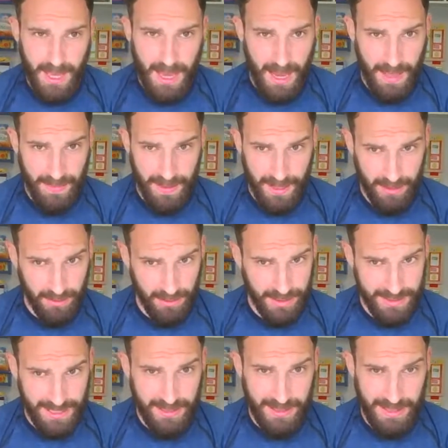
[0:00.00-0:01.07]
And then I'm going to
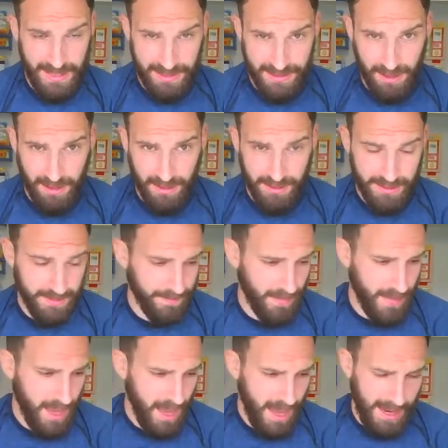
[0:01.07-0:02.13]
take the next card,
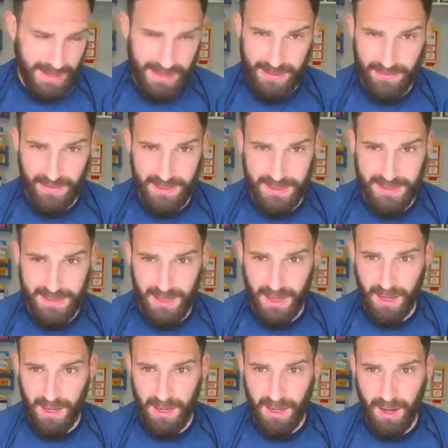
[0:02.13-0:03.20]
and if it's
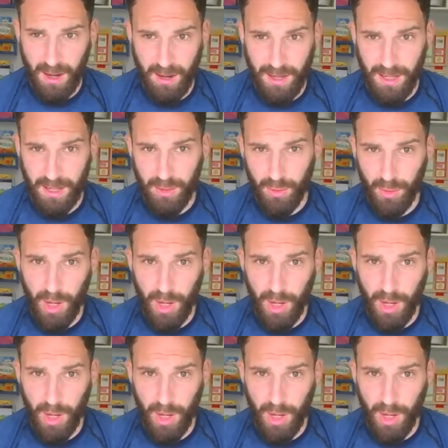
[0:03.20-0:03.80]
higher or